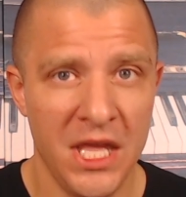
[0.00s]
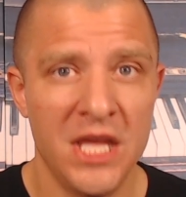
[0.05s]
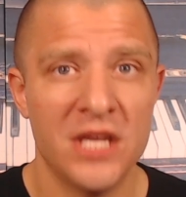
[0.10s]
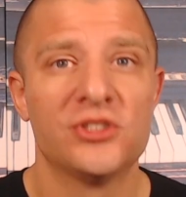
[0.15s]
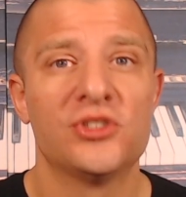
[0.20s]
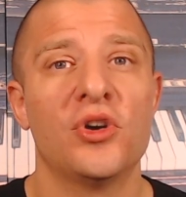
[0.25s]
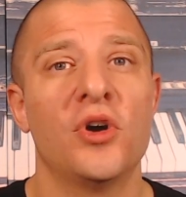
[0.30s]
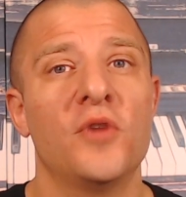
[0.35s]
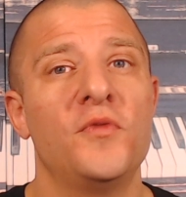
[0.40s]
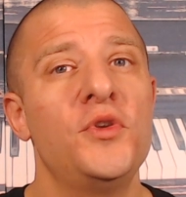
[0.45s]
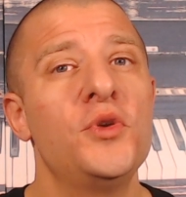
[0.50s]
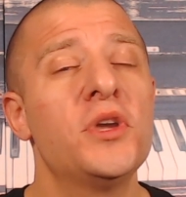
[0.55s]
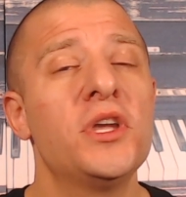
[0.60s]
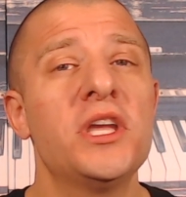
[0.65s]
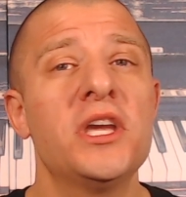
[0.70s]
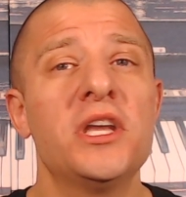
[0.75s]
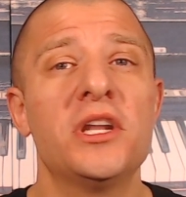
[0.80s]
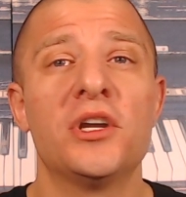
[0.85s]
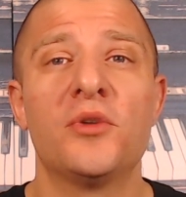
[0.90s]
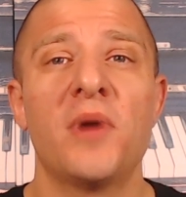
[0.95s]
So if you can
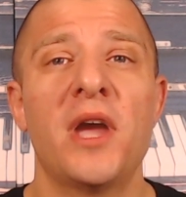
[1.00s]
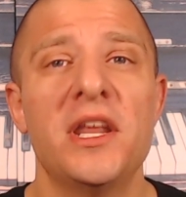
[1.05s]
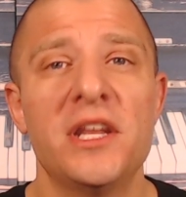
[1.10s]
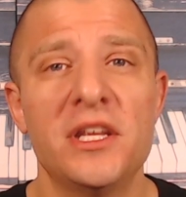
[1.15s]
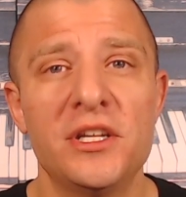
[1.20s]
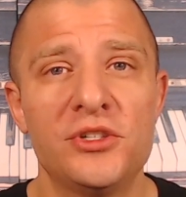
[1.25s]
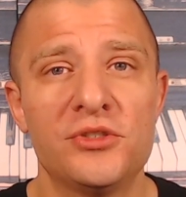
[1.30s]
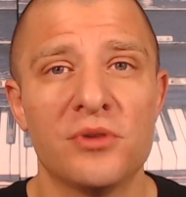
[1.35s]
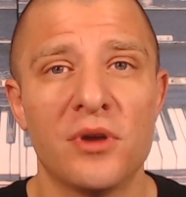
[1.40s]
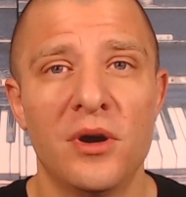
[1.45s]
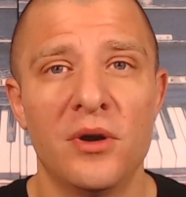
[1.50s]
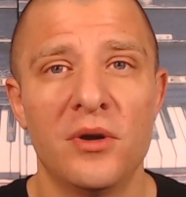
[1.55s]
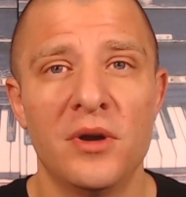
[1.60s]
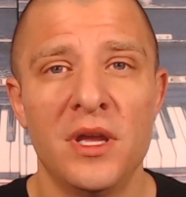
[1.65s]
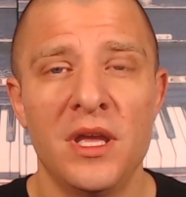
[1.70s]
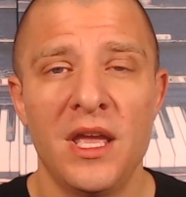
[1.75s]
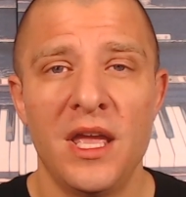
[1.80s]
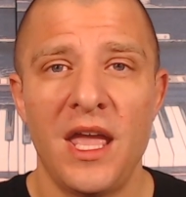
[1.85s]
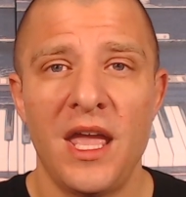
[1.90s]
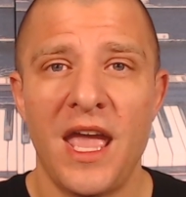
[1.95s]
get a great intro
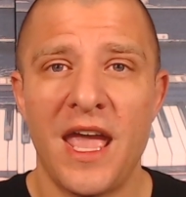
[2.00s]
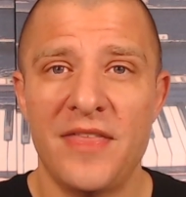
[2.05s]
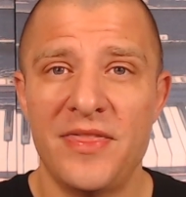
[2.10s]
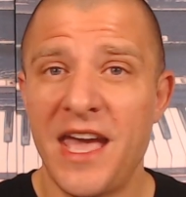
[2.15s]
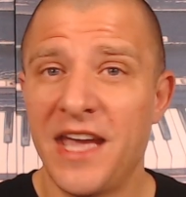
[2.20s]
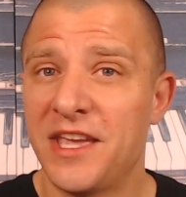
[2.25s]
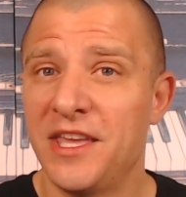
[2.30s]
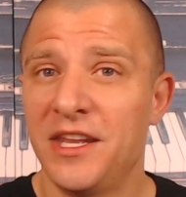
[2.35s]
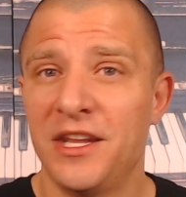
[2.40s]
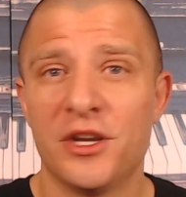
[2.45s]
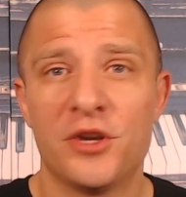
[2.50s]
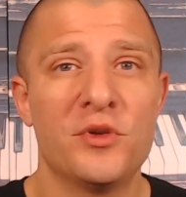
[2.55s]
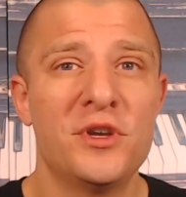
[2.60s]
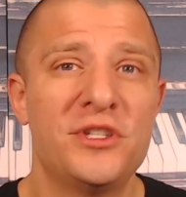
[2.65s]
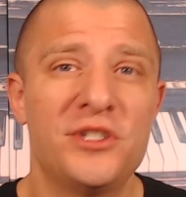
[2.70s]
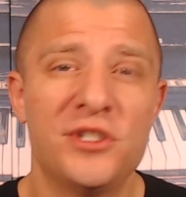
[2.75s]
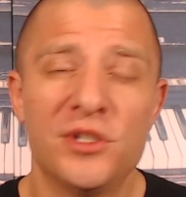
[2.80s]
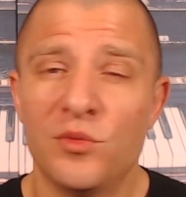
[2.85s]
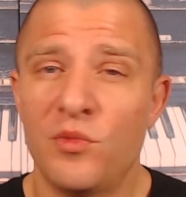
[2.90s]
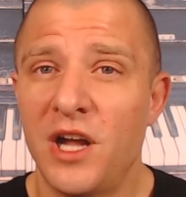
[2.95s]
and that can
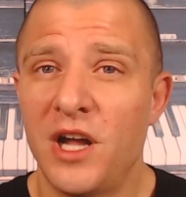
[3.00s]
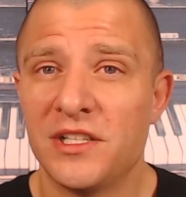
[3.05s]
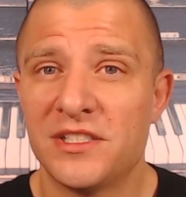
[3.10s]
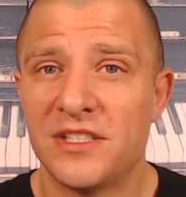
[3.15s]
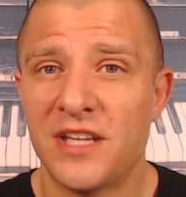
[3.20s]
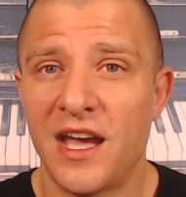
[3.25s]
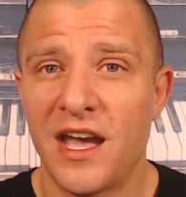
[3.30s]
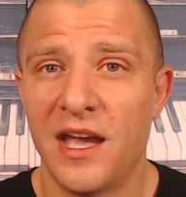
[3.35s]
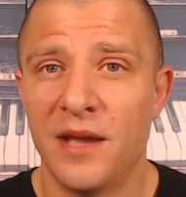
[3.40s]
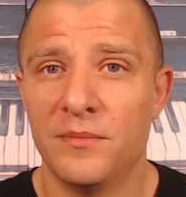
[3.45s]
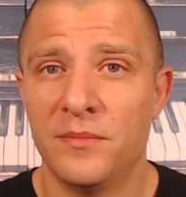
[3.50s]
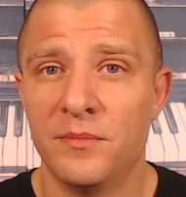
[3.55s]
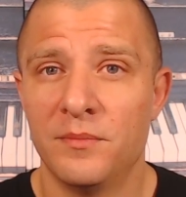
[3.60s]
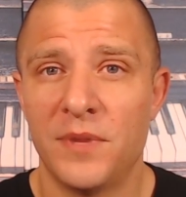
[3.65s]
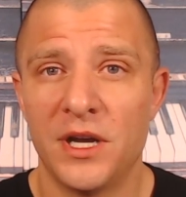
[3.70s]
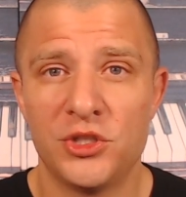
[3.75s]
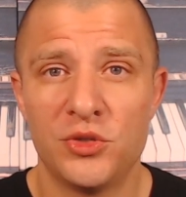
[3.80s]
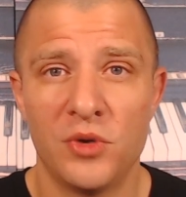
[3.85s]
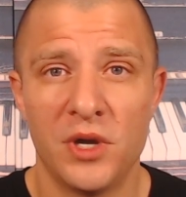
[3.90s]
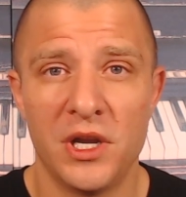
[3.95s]
increase your watch time
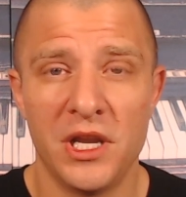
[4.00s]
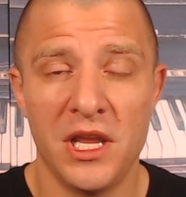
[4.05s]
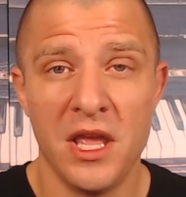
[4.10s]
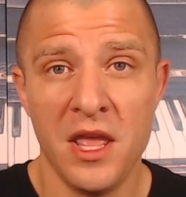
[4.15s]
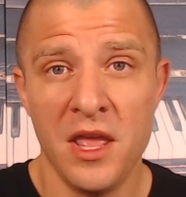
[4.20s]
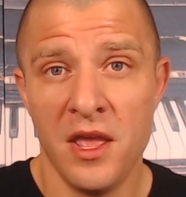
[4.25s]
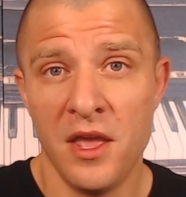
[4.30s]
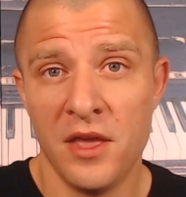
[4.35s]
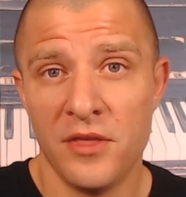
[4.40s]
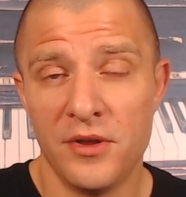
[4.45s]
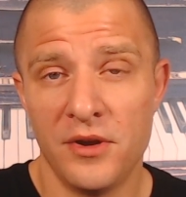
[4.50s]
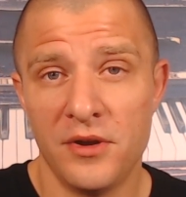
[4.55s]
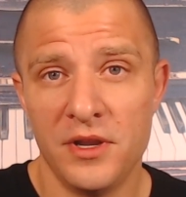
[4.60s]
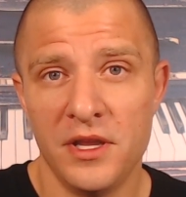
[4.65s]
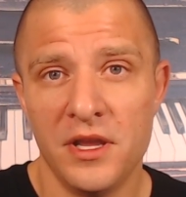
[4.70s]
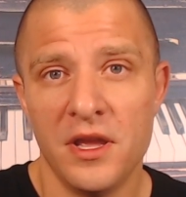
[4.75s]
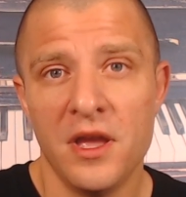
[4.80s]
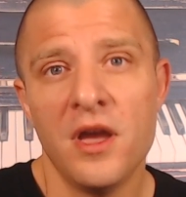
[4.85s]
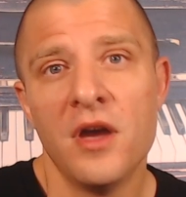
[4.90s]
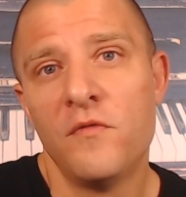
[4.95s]
by 20,
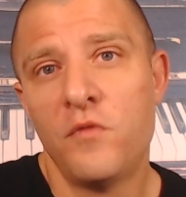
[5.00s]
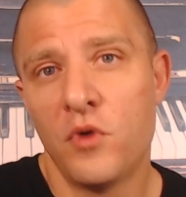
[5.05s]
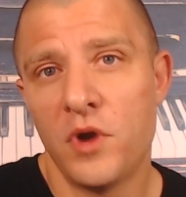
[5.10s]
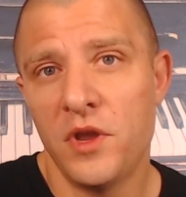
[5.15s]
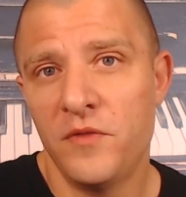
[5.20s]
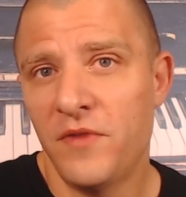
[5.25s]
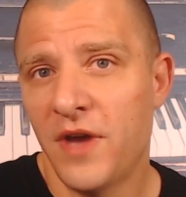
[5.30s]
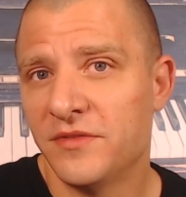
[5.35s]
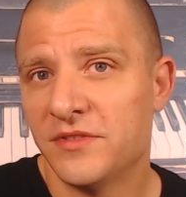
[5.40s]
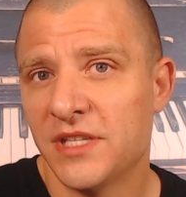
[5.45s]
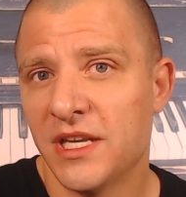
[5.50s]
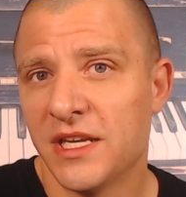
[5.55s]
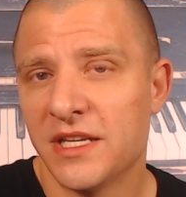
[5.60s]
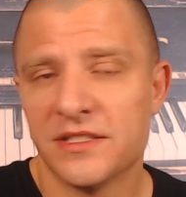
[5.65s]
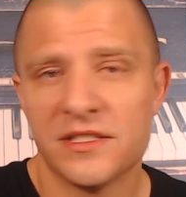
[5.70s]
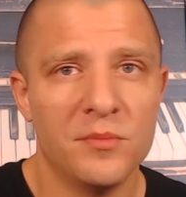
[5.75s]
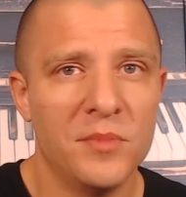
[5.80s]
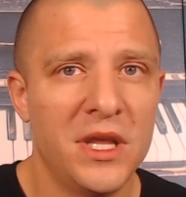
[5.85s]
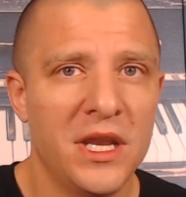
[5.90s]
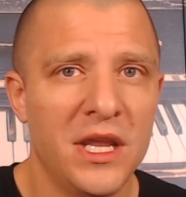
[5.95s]
30, 45 seconds,
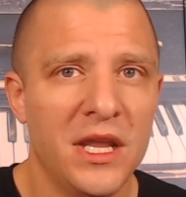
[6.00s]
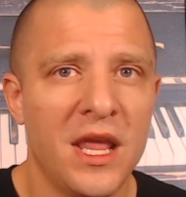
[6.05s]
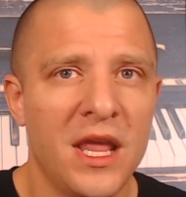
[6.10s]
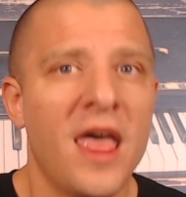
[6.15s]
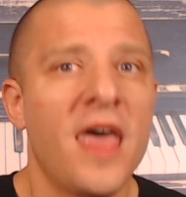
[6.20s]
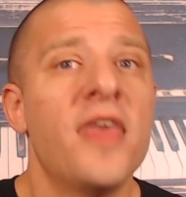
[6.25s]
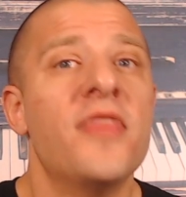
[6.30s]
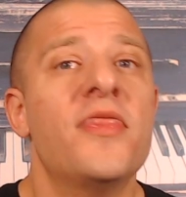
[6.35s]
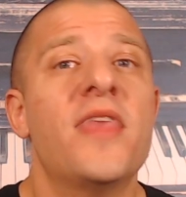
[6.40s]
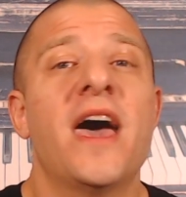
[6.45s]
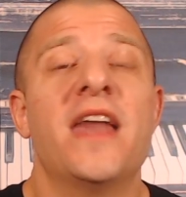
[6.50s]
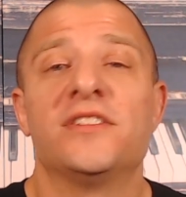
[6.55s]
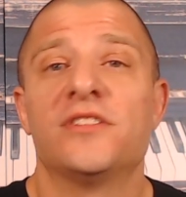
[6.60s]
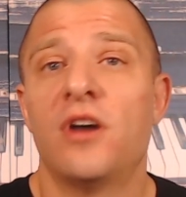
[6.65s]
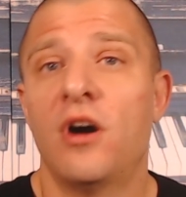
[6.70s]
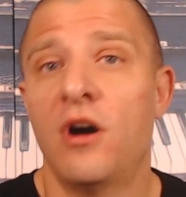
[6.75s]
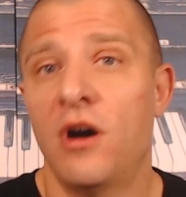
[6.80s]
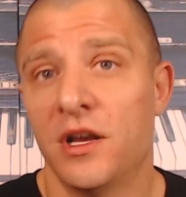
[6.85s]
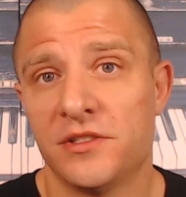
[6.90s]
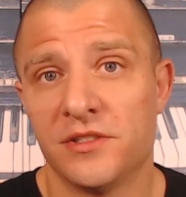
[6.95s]
a minute, that is
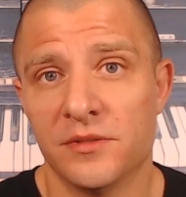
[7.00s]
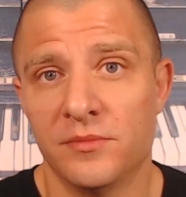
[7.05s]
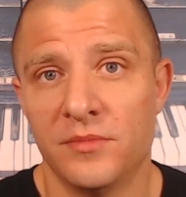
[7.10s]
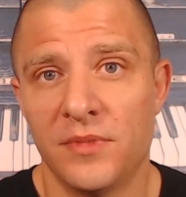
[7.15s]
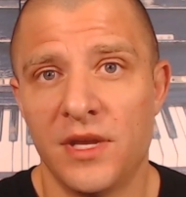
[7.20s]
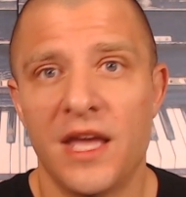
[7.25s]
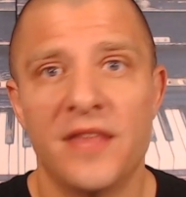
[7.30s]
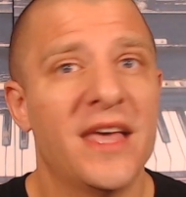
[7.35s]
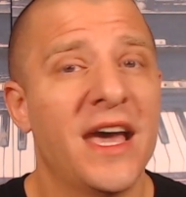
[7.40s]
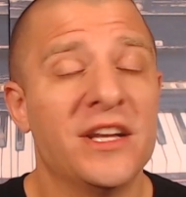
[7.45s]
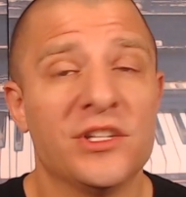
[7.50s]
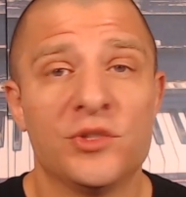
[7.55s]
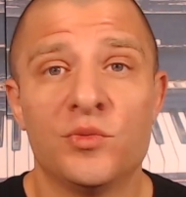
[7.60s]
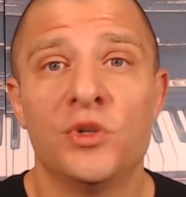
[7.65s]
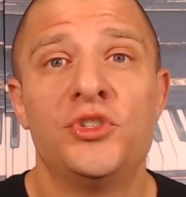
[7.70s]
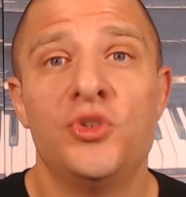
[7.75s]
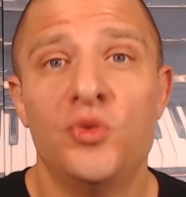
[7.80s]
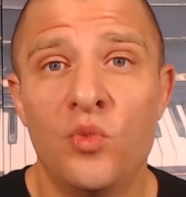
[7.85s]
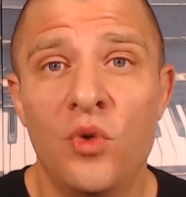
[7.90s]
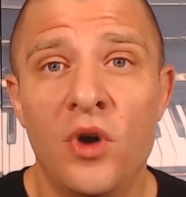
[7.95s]
awesome, and that is
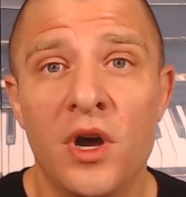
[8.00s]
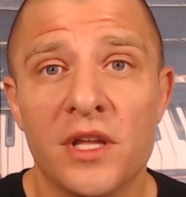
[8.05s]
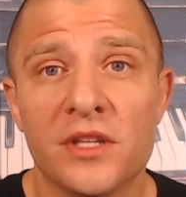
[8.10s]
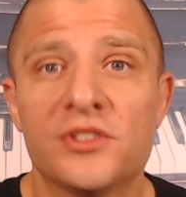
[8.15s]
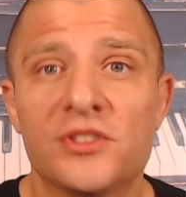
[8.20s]
what you want.